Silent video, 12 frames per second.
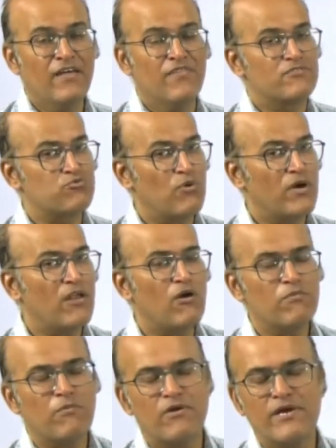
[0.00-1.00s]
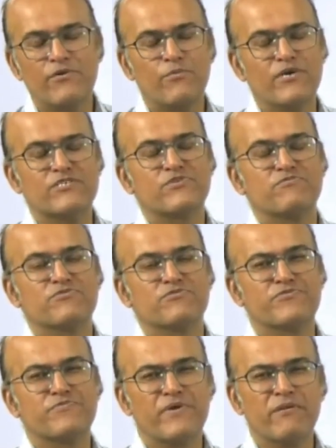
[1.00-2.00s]
There was one odd monad question which was
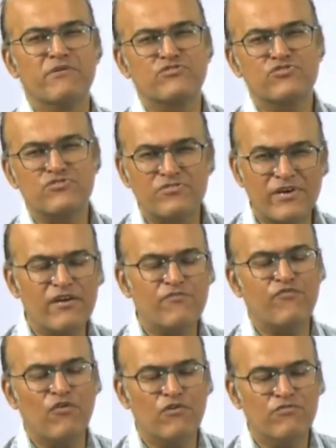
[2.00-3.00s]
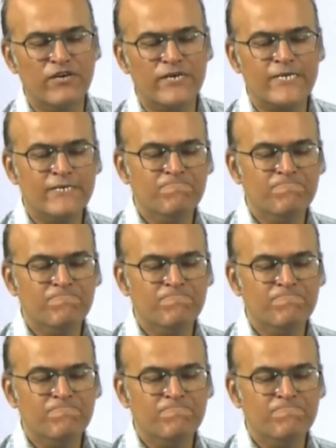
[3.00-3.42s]
pretty much straightforward.